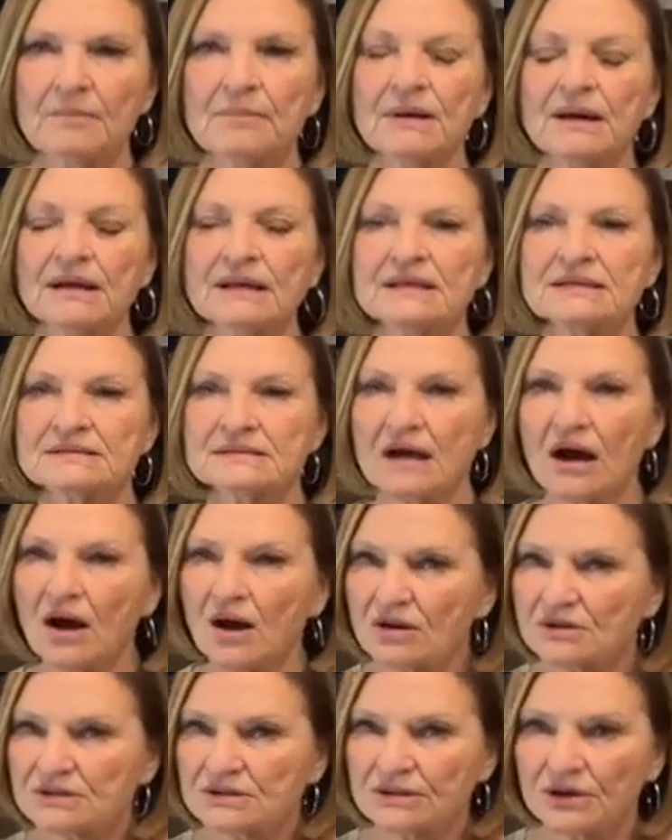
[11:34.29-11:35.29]
But it's
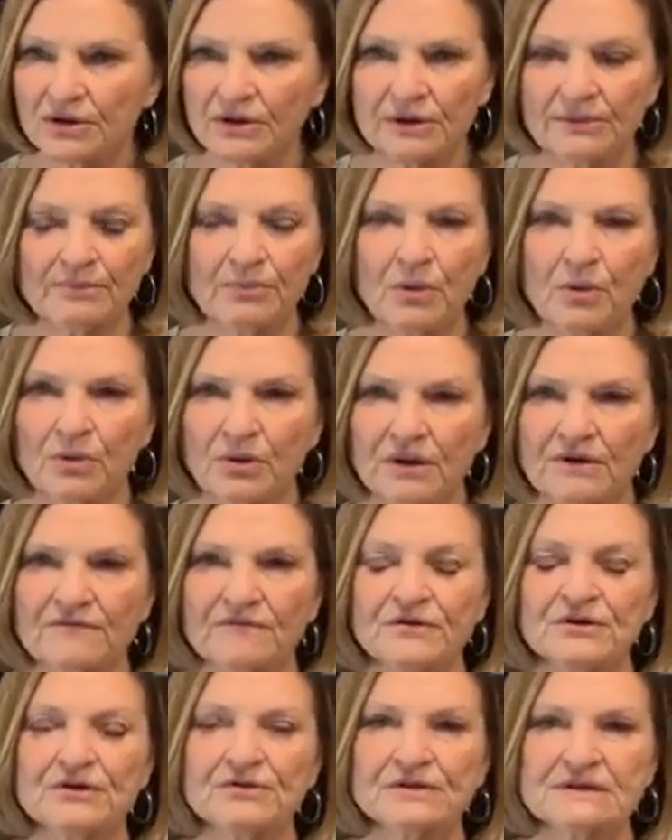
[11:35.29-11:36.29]
also important
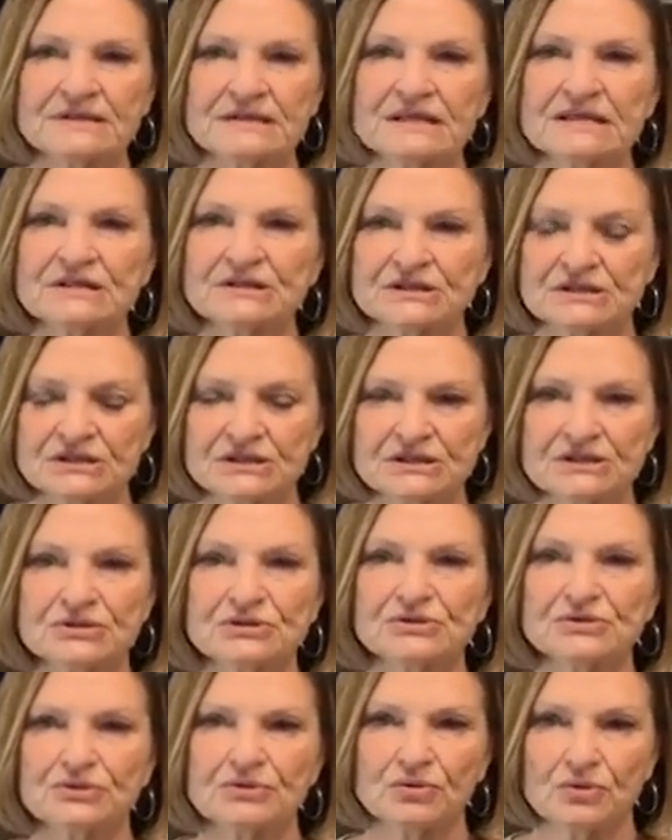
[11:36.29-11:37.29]
for you to teach this
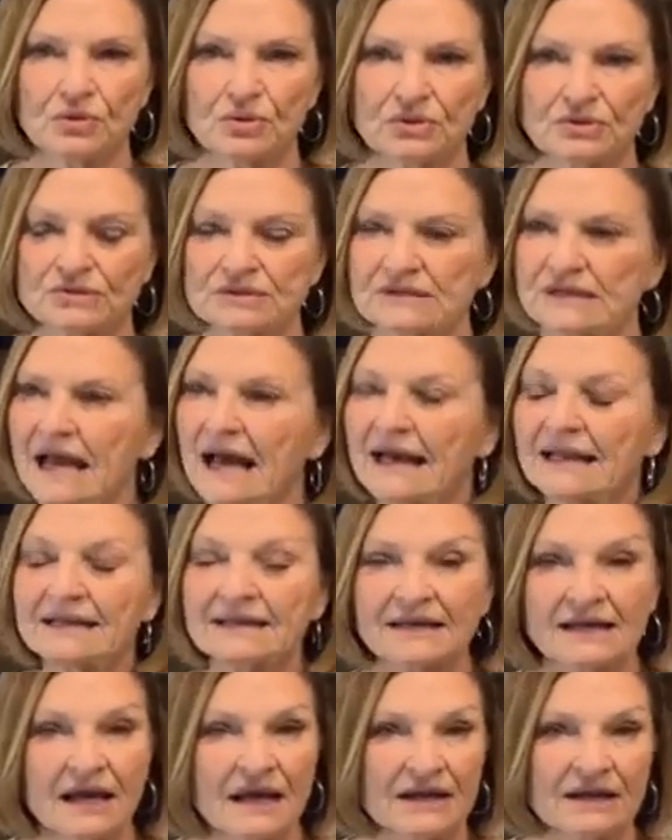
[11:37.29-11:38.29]
to your daughters. I
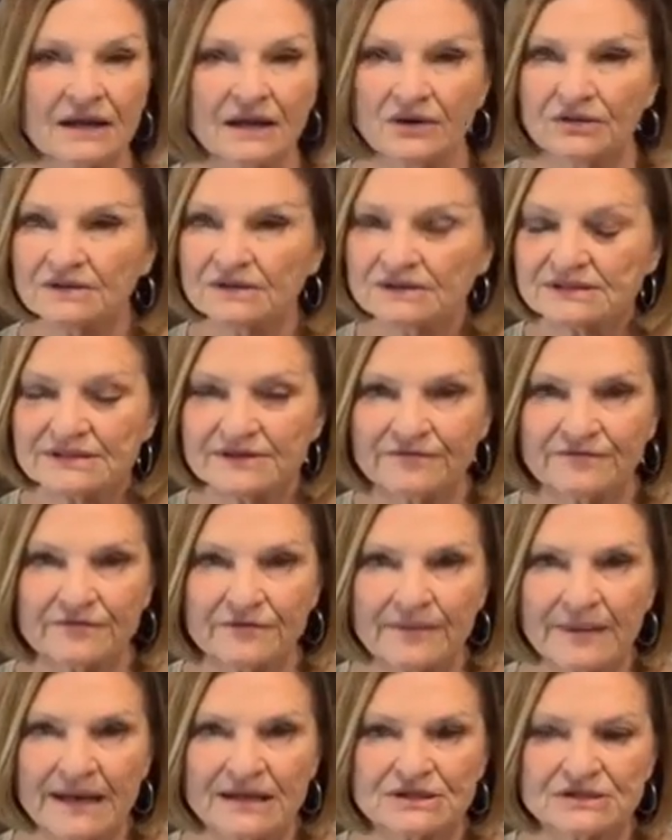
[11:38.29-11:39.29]
did not know this
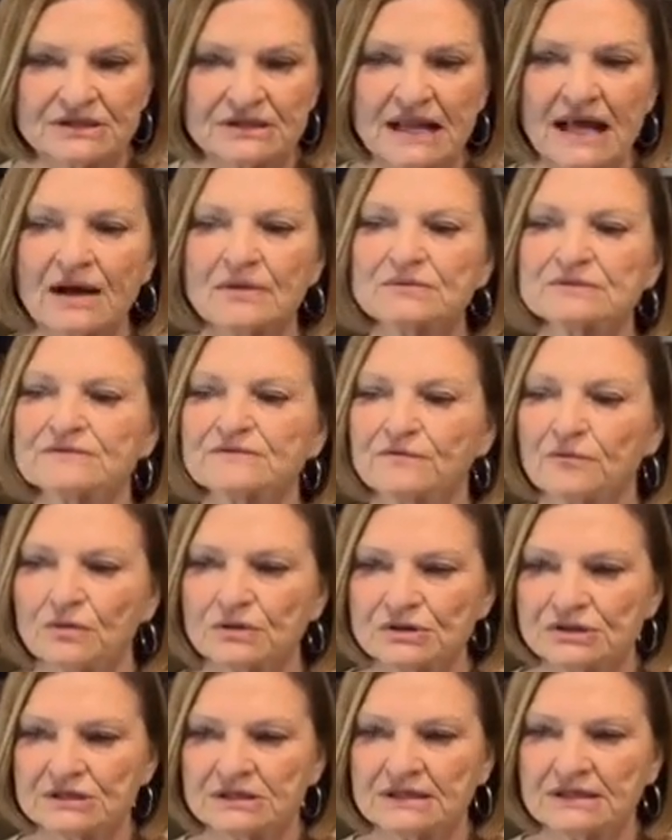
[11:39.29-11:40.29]
information. I was
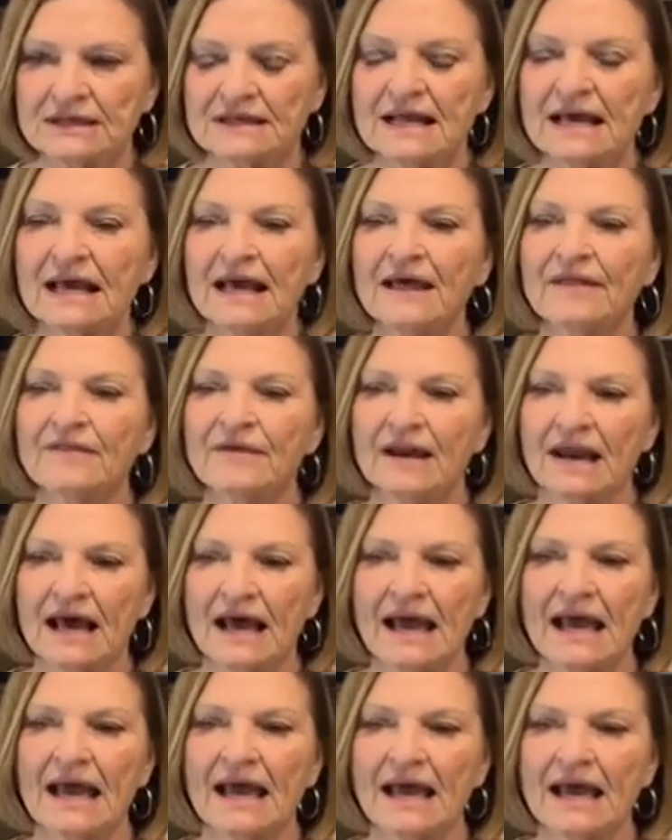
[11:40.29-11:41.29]
fortunate that
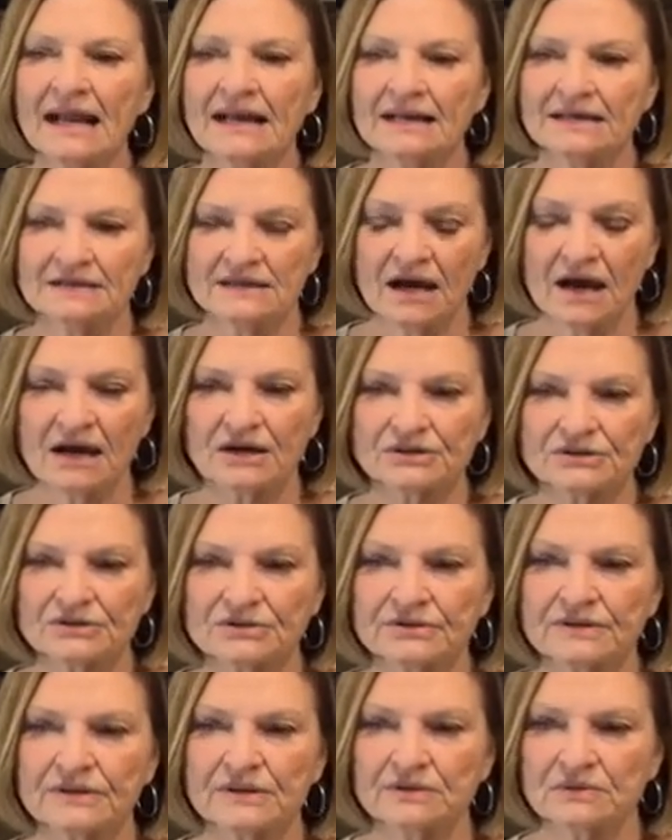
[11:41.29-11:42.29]
I had a
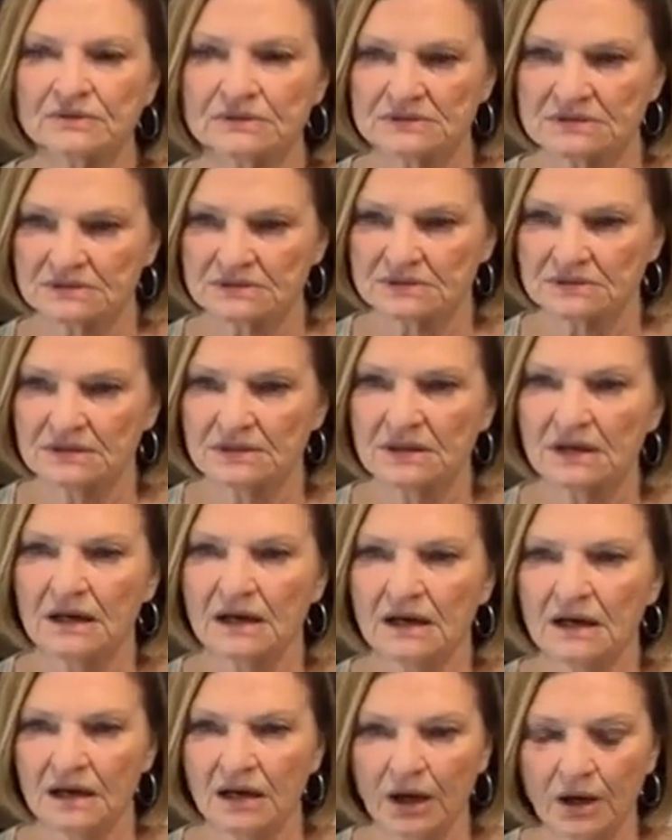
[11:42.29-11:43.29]
doctor that was
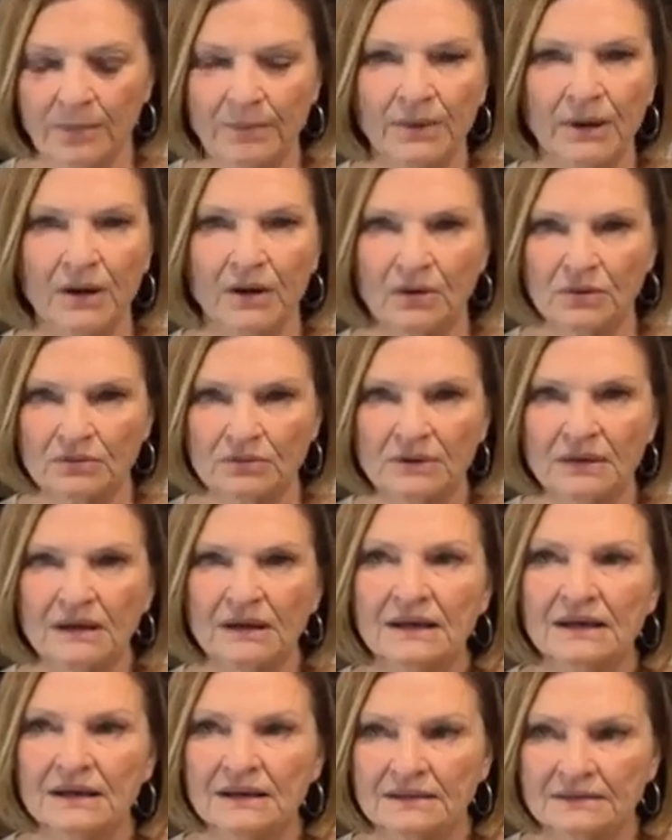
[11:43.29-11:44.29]
up on
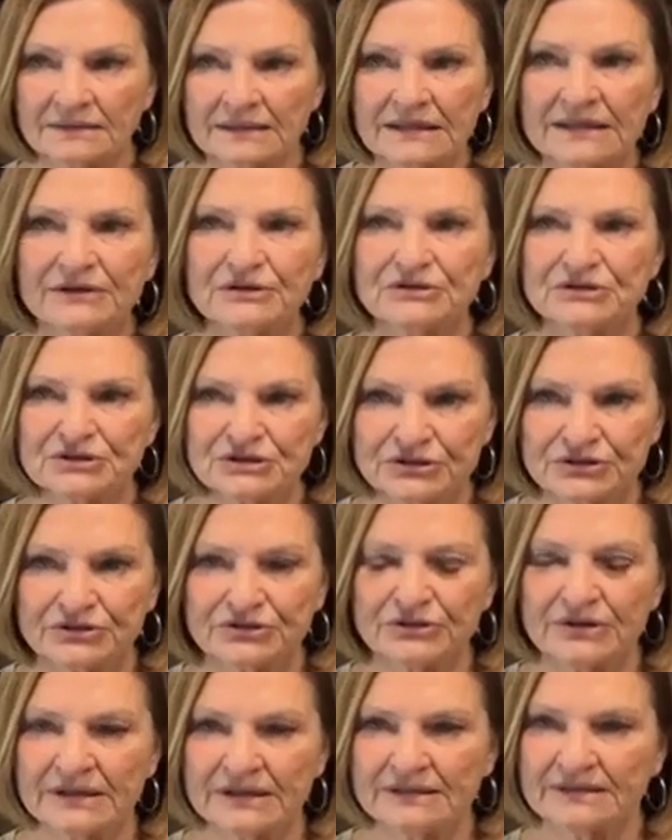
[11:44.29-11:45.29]

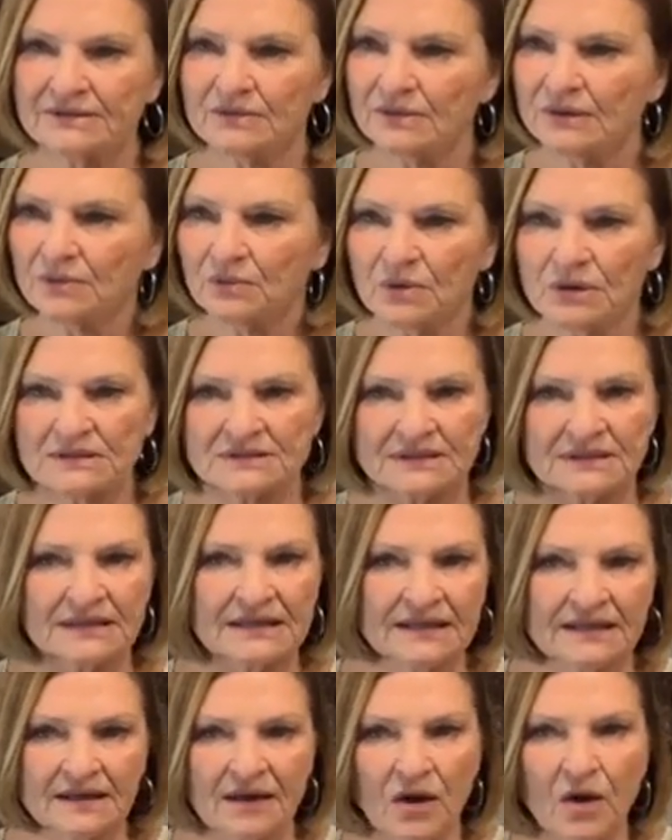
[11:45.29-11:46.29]
literature and wasn't
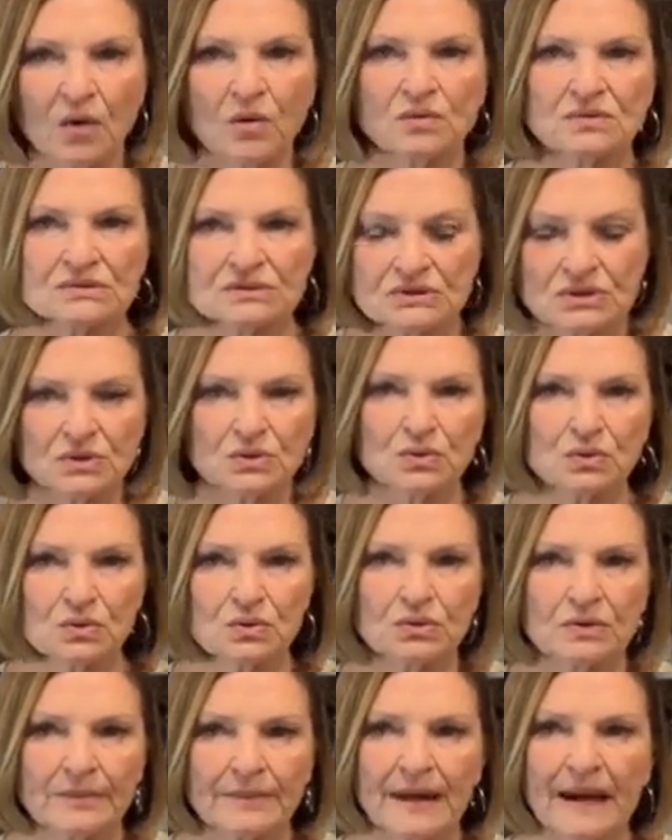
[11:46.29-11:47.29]
in old
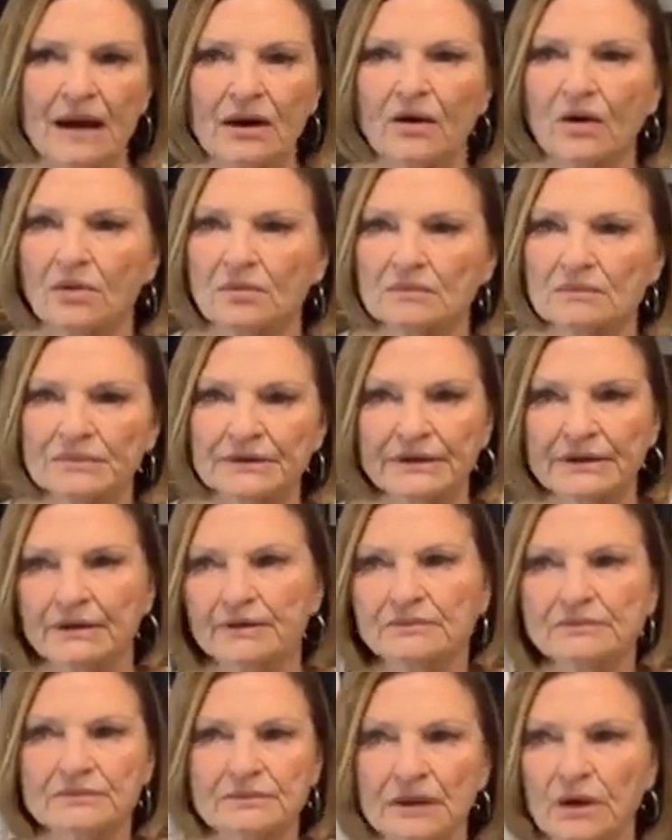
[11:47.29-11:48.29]
school about,
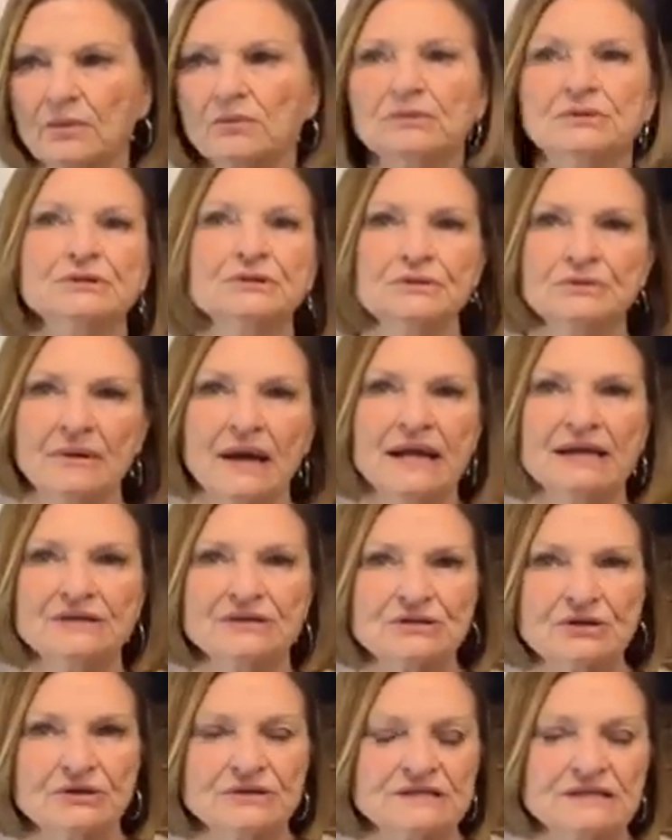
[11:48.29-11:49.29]
don't do
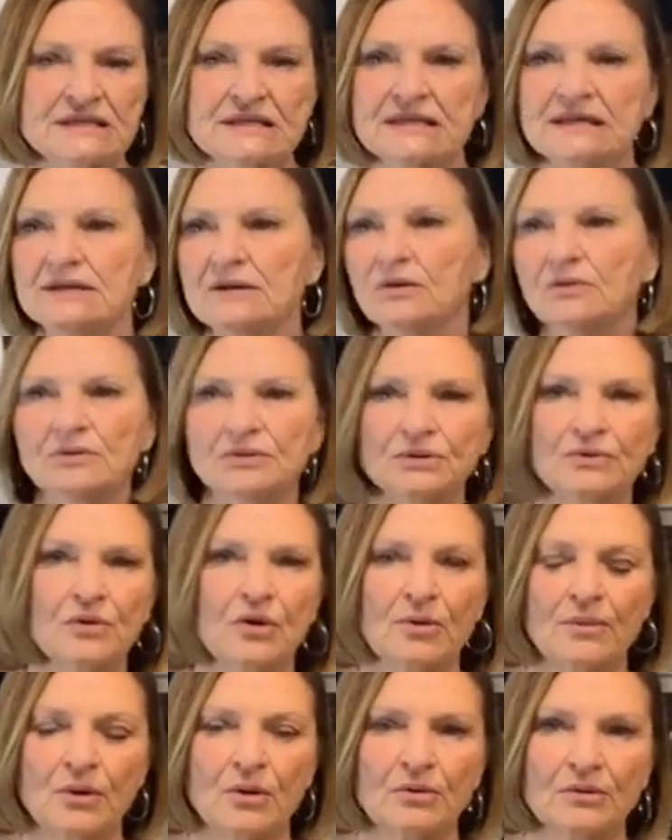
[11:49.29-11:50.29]
HRT, don't do
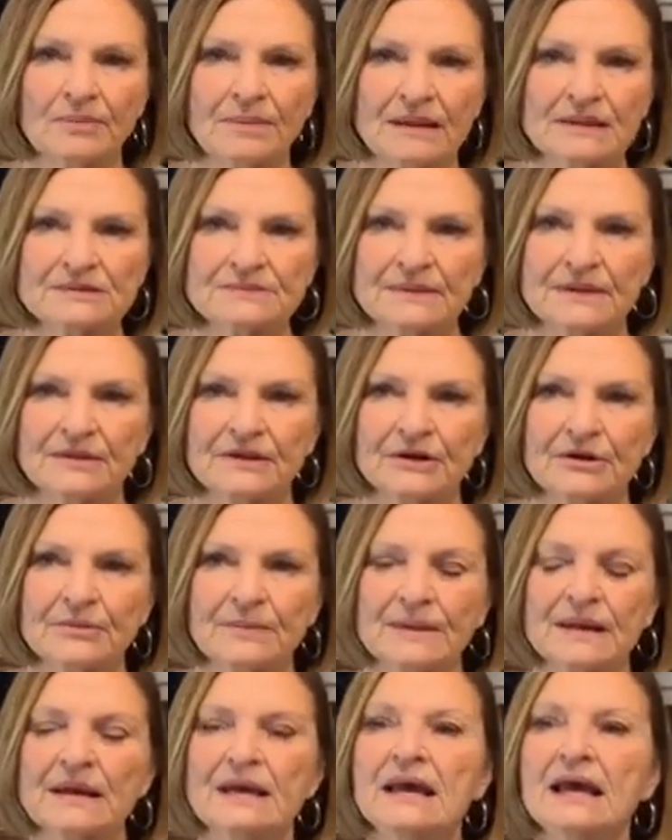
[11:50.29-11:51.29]
hormone replacement
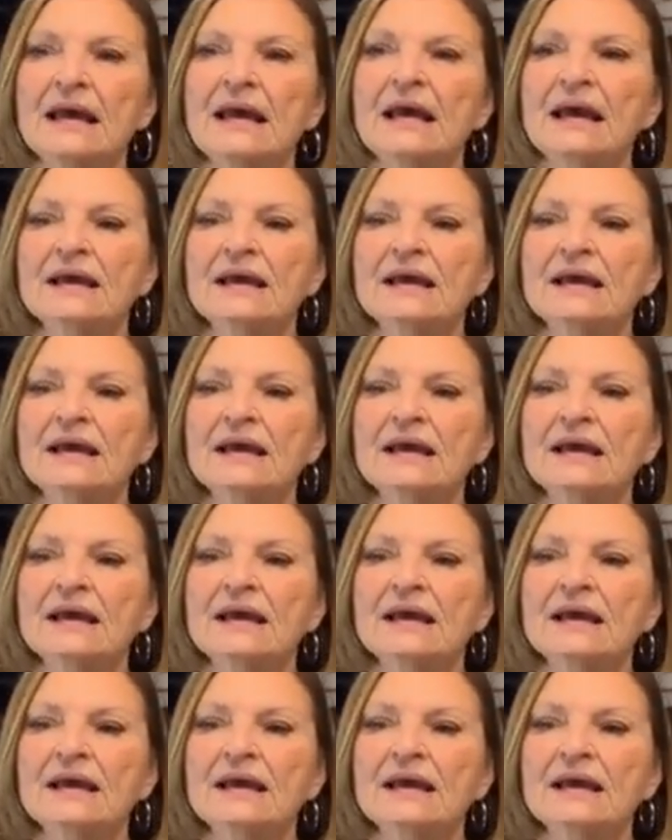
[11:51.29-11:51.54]
therapy.